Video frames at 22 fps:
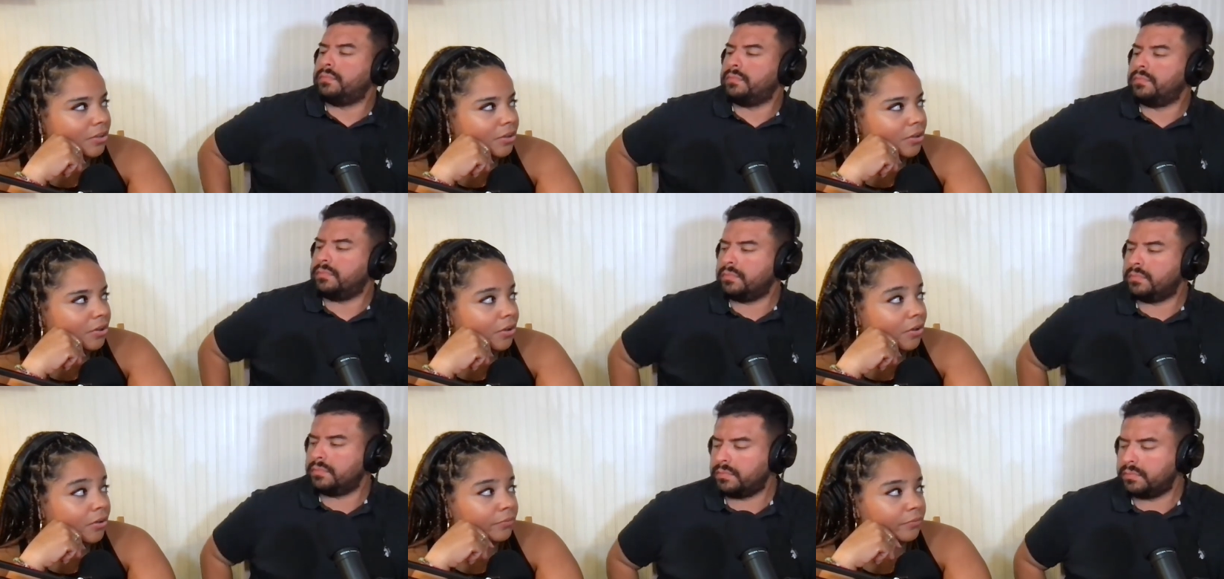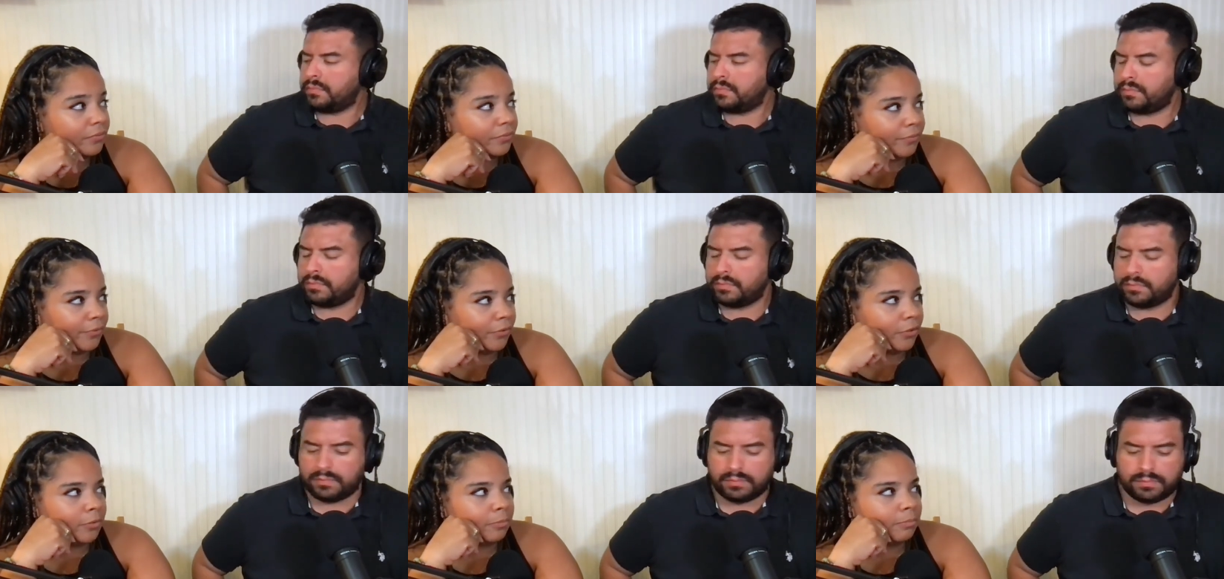
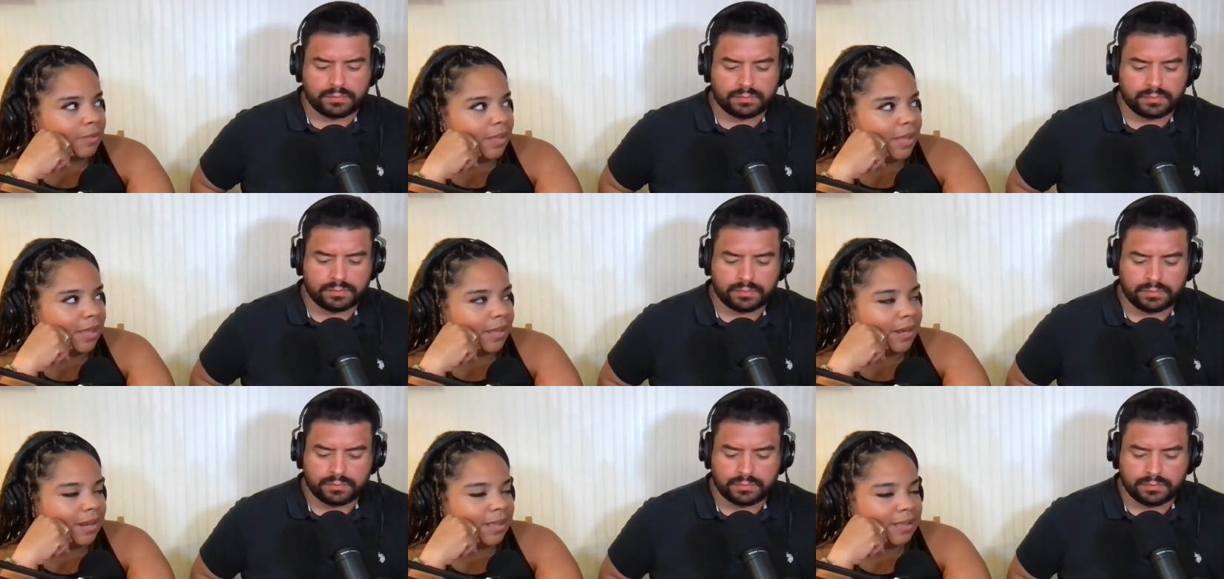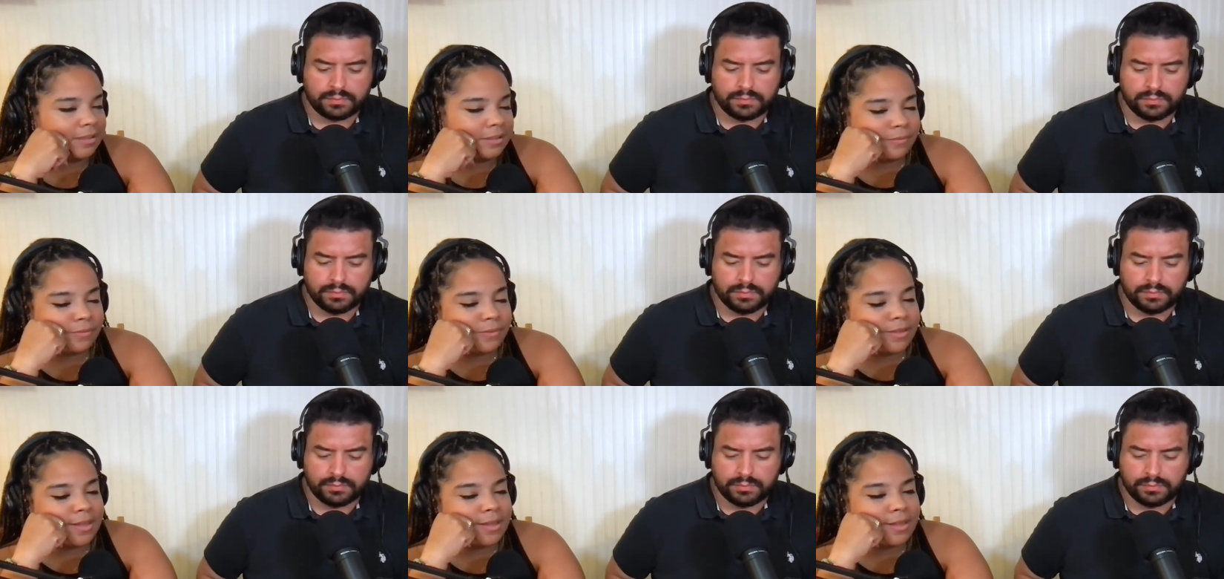Speaker 1: confirmed that as
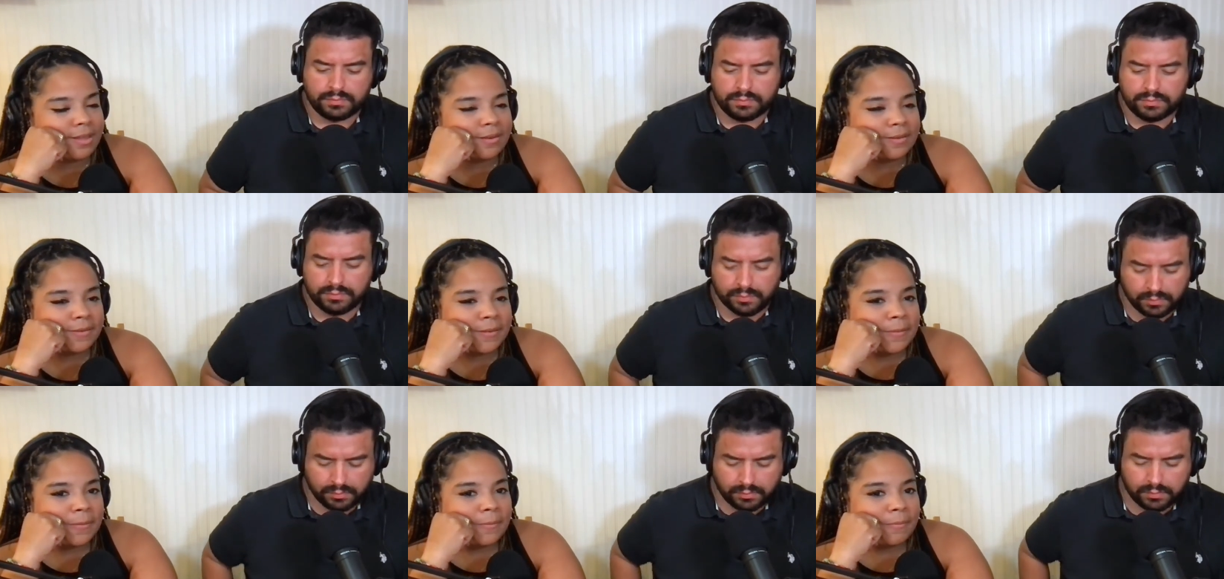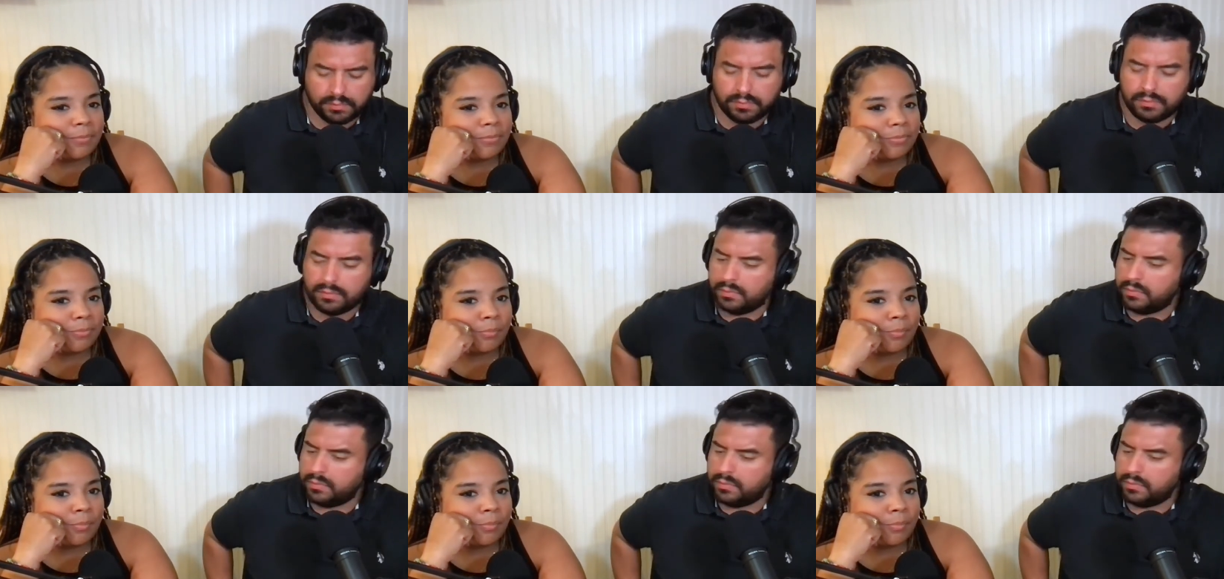of yet. Mm-hmm.